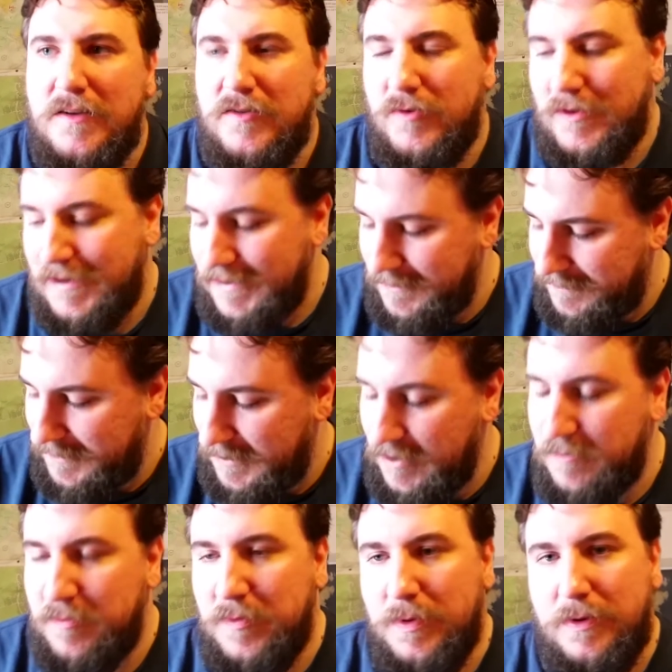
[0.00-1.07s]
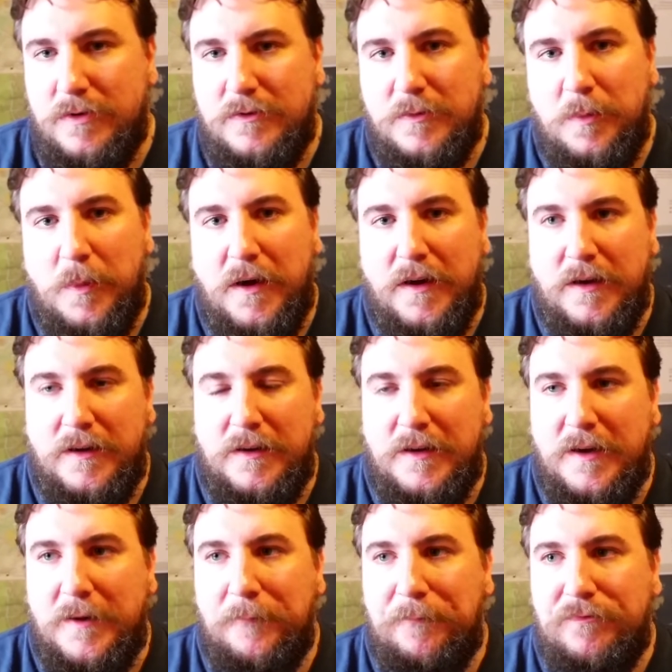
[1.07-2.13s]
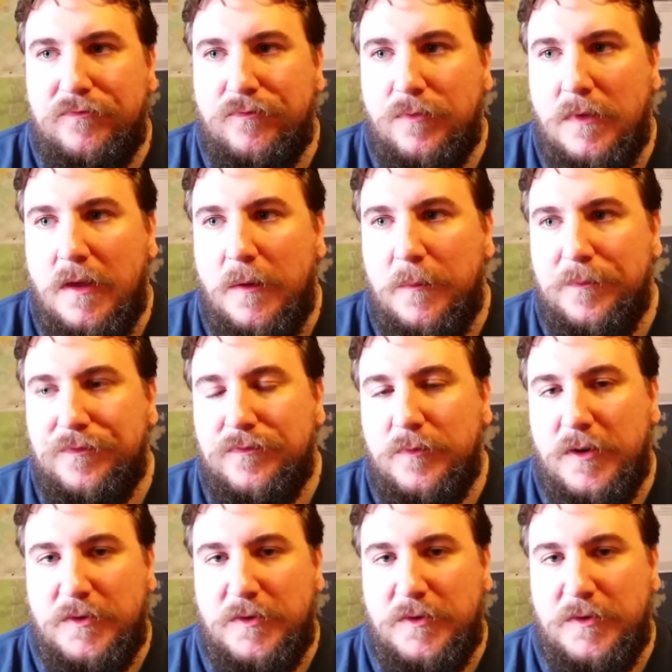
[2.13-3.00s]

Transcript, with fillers: So I lifted up my, my